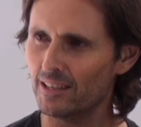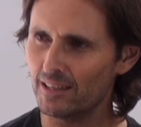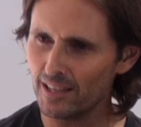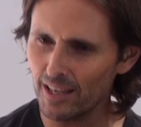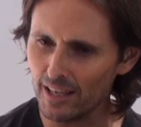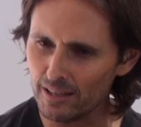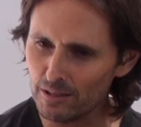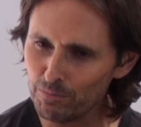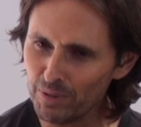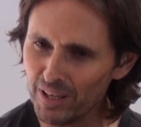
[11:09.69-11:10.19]

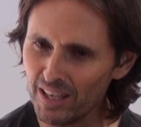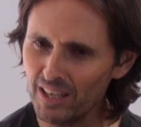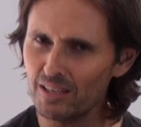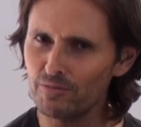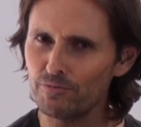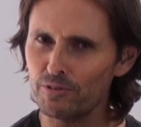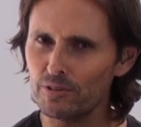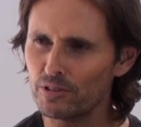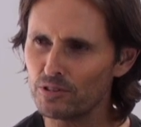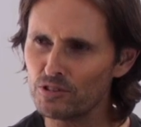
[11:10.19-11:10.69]
Now, the
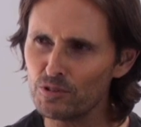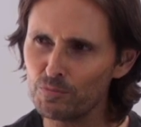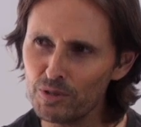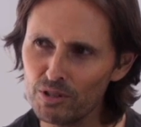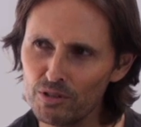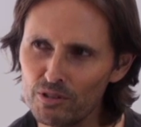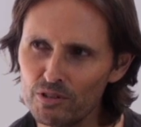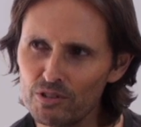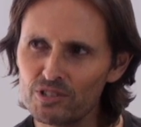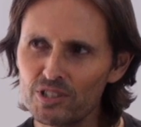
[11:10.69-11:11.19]
painful
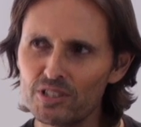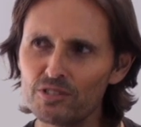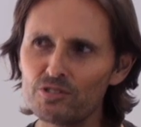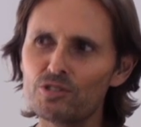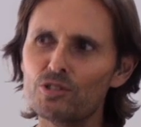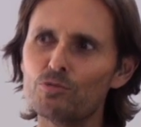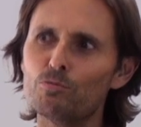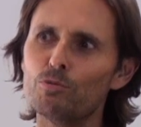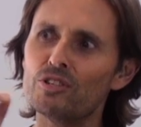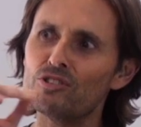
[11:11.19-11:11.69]
experience is
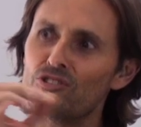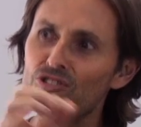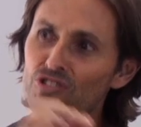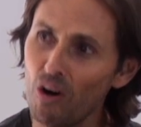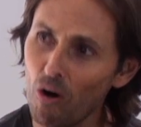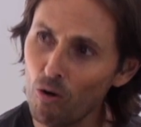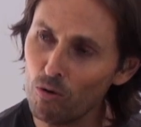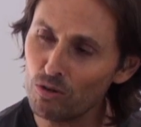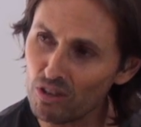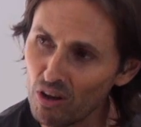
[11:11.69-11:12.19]
the
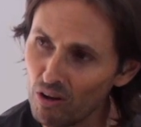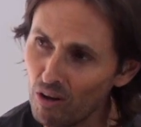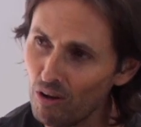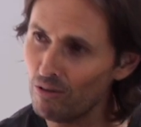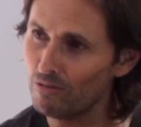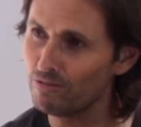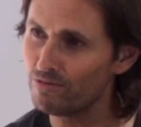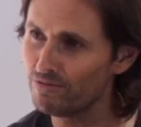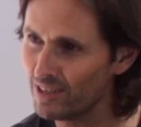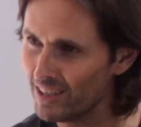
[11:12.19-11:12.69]
result
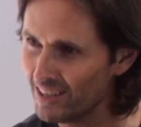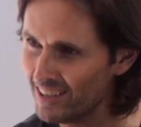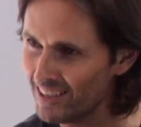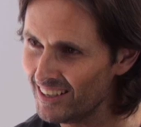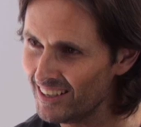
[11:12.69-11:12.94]
of